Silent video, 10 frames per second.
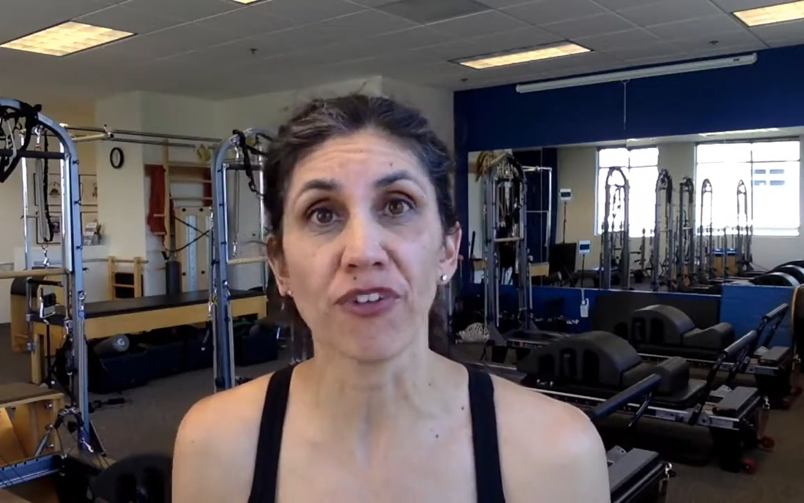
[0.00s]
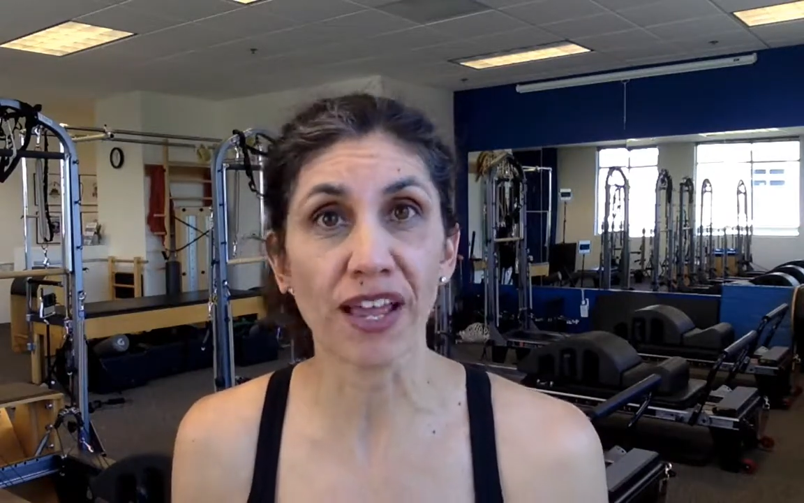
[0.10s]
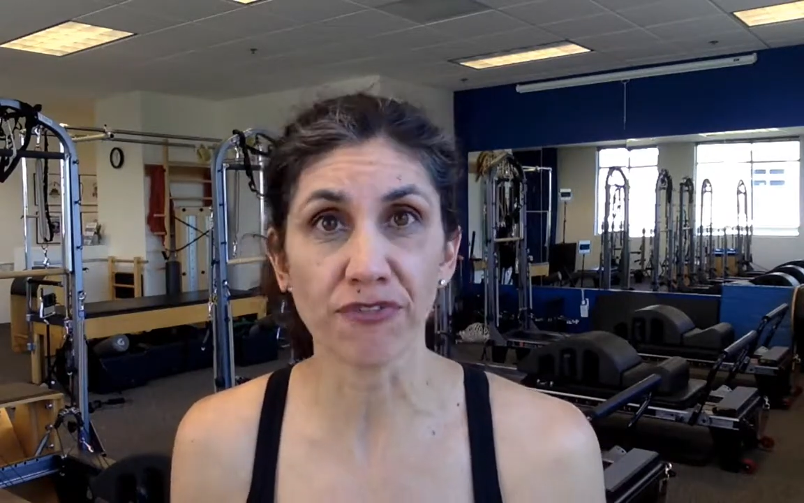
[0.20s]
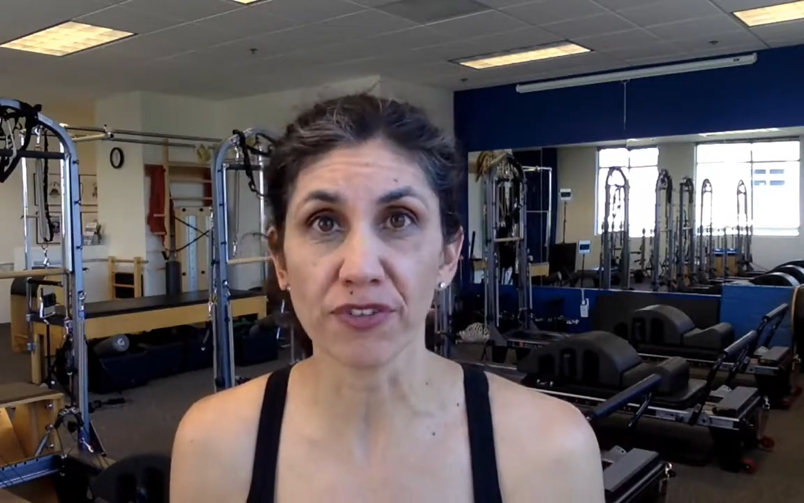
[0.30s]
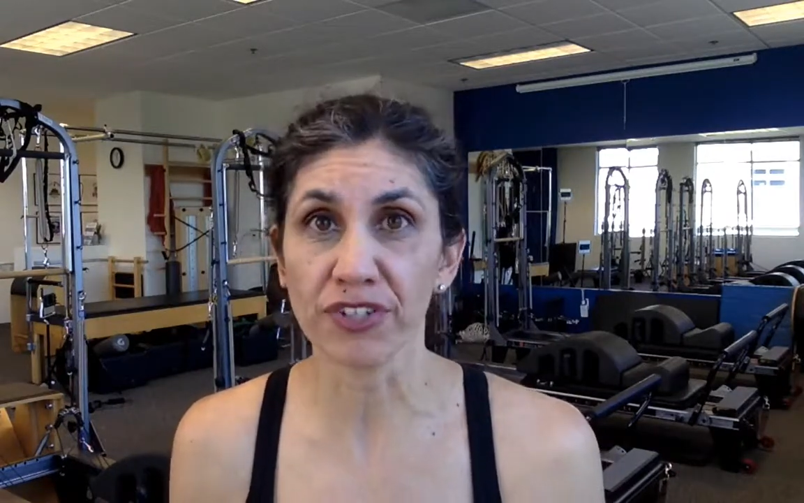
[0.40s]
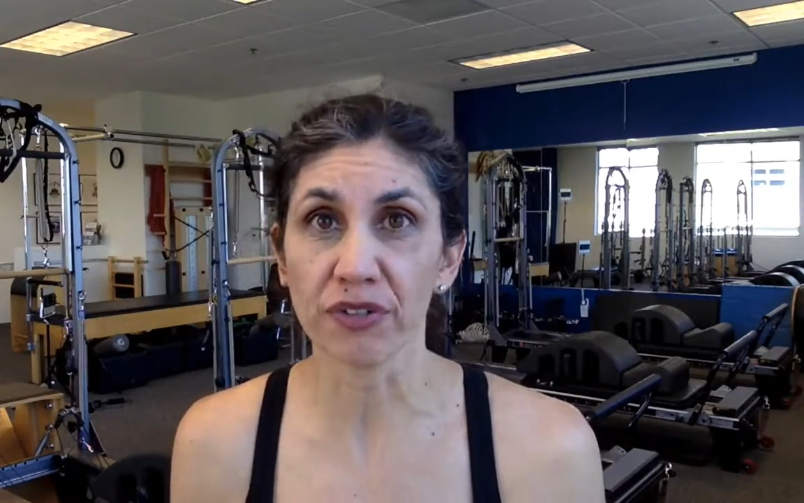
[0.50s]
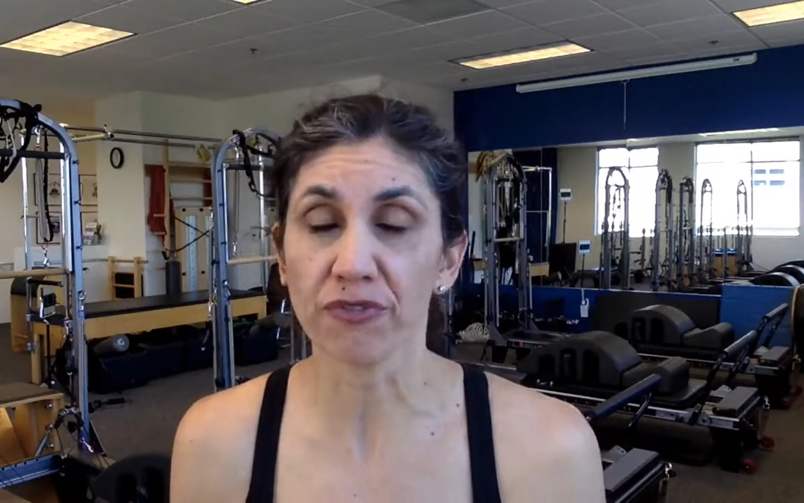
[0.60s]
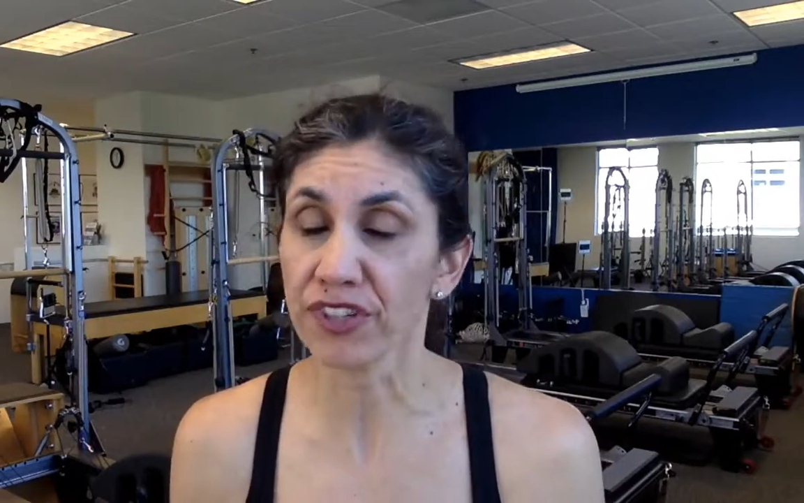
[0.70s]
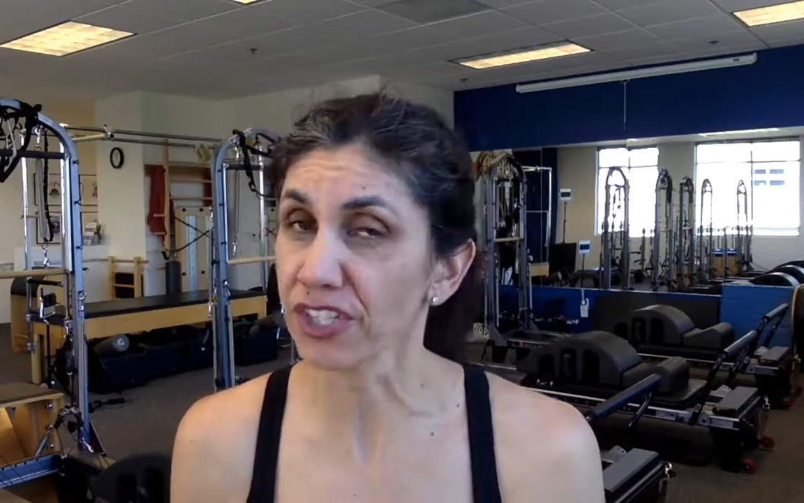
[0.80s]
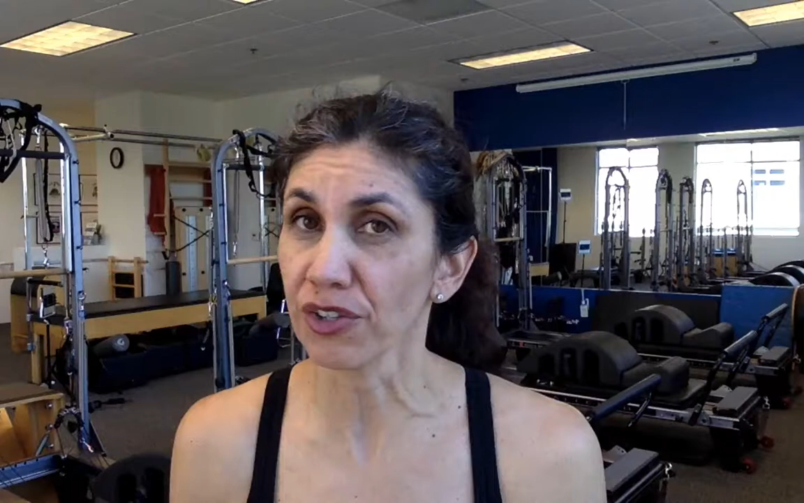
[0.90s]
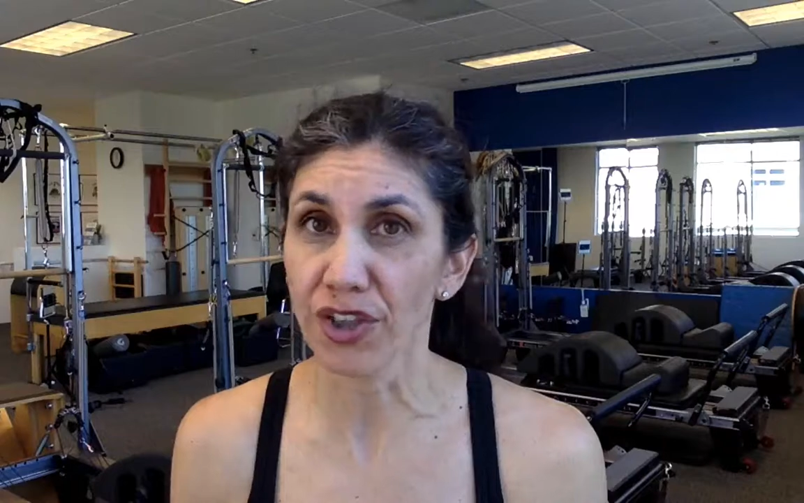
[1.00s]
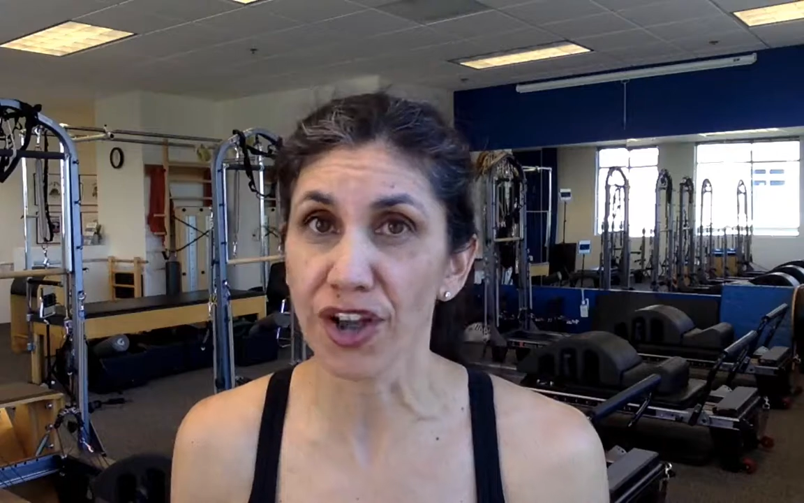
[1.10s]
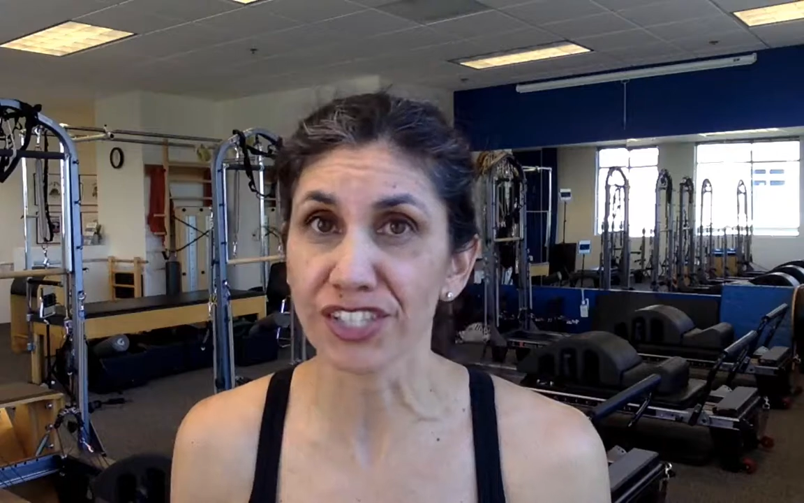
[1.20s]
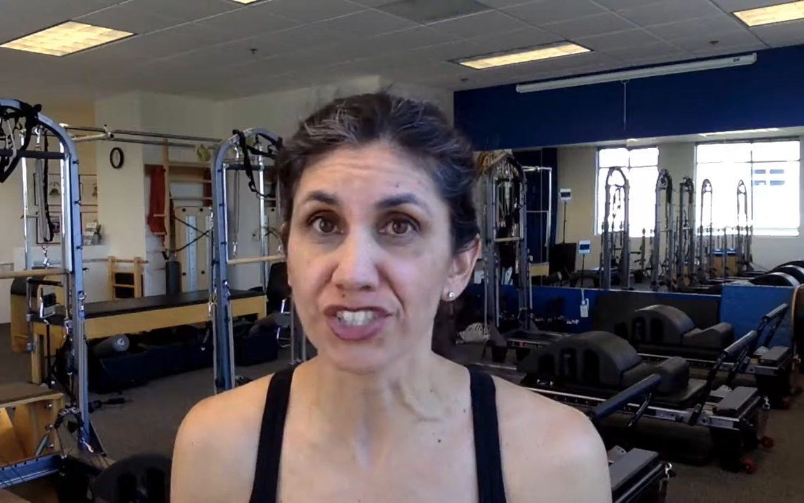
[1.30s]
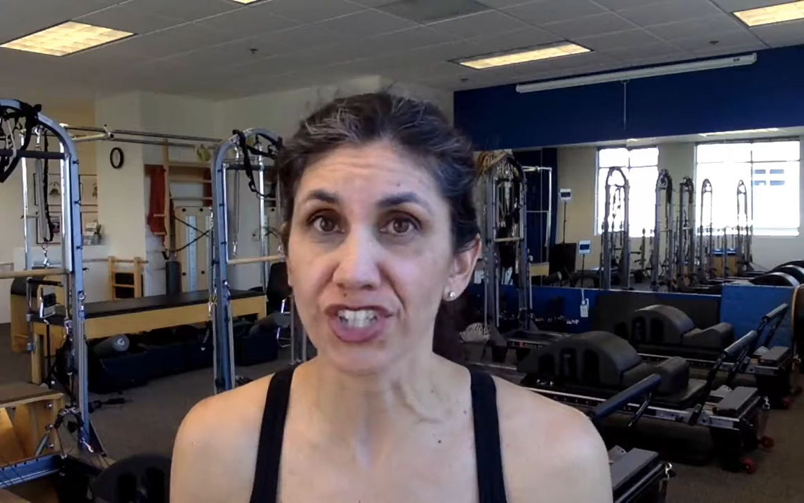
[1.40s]
five-figure
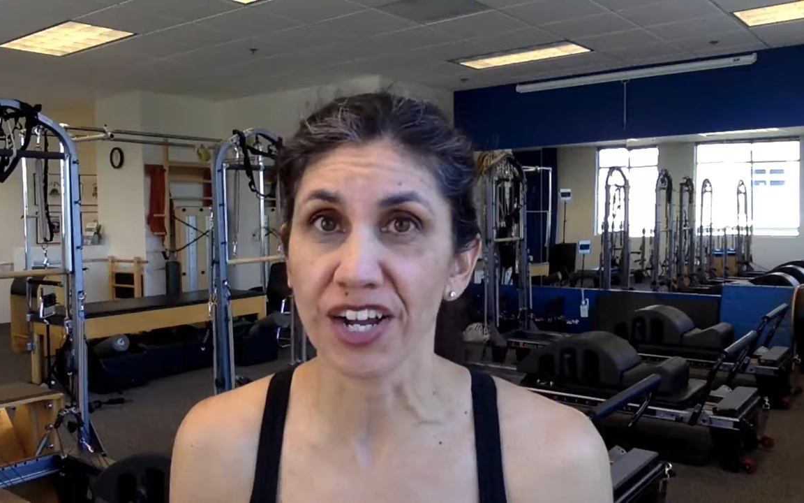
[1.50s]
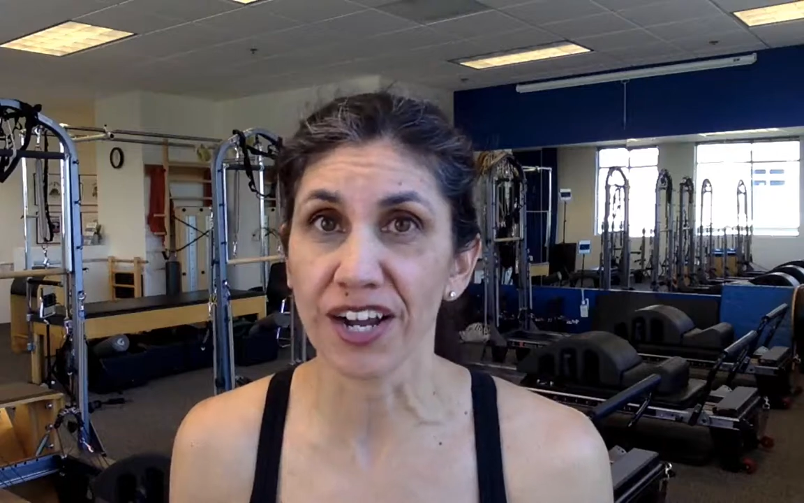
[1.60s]
launch,